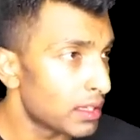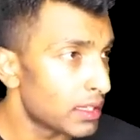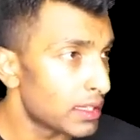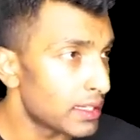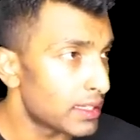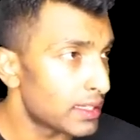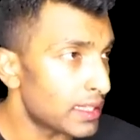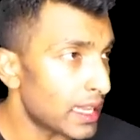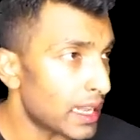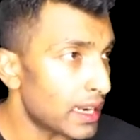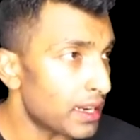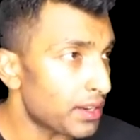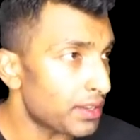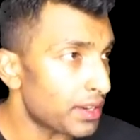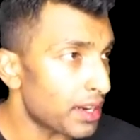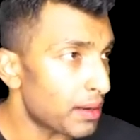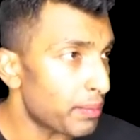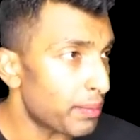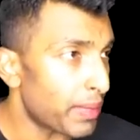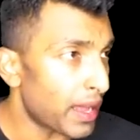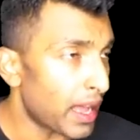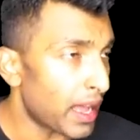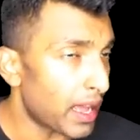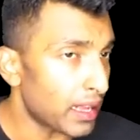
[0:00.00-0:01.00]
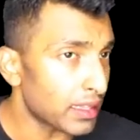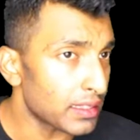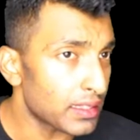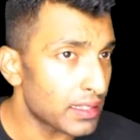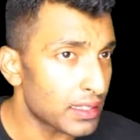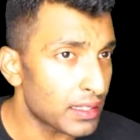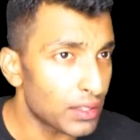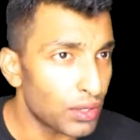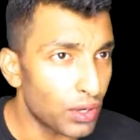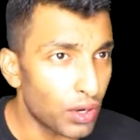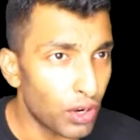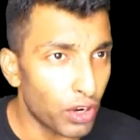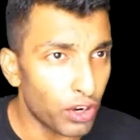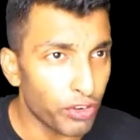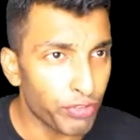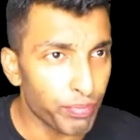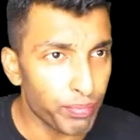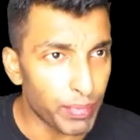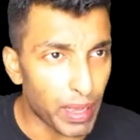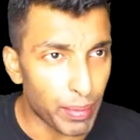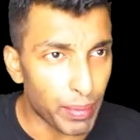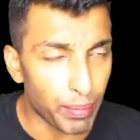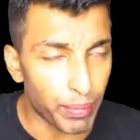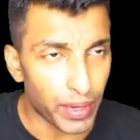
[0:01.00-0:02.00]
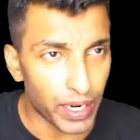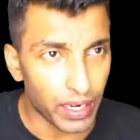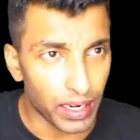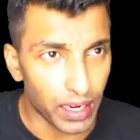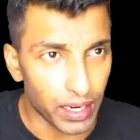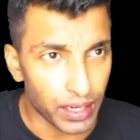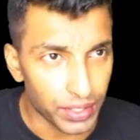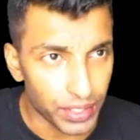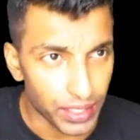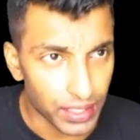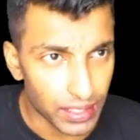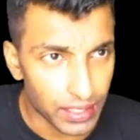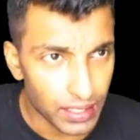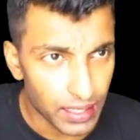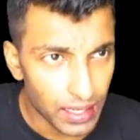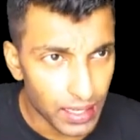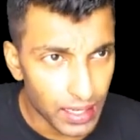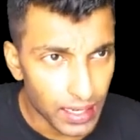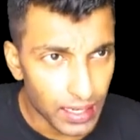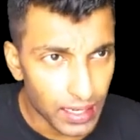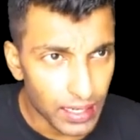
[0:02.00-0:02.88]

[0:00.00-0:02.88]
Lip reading: central banks of member countries.